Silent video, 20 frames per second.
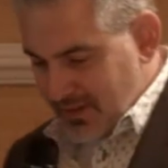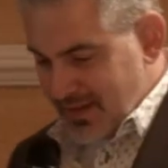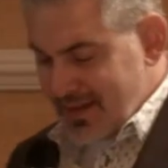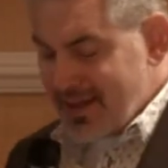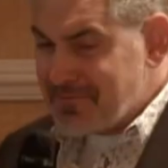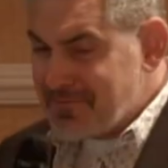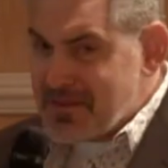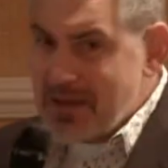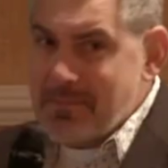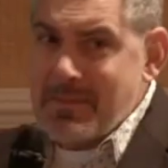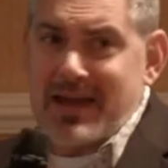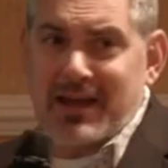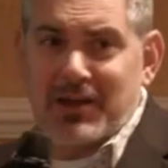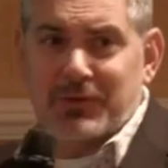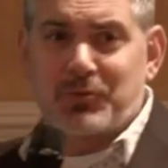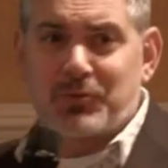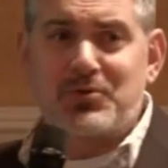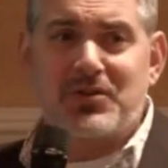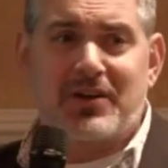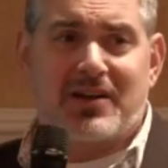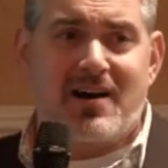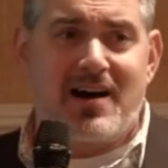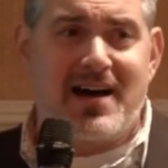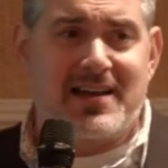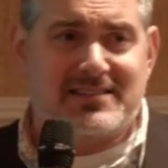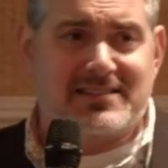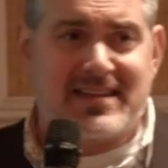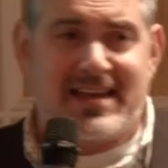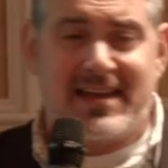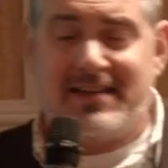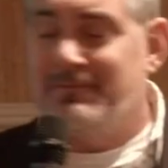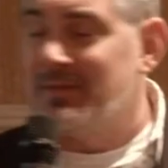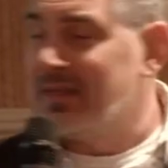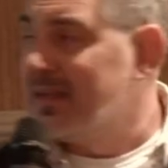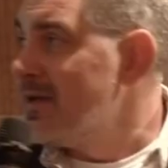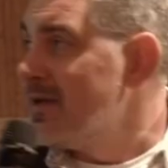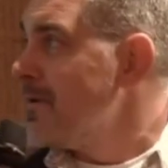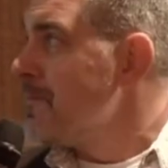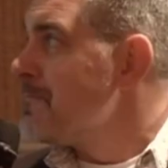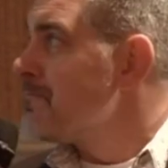If they make it through the content,
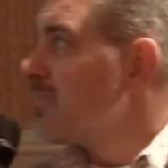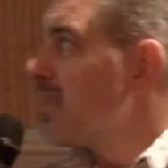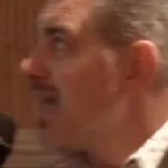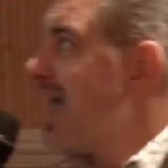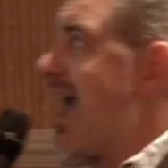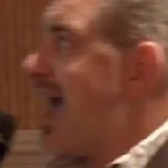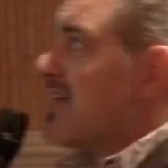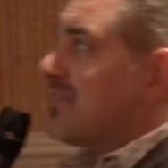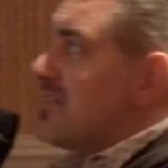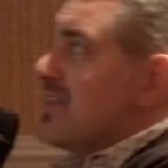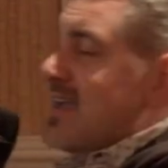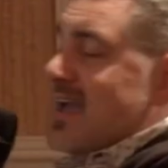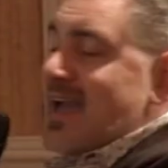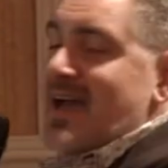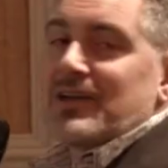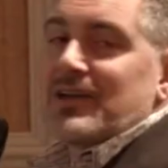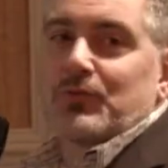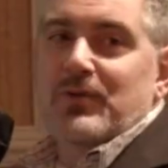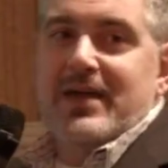at the end,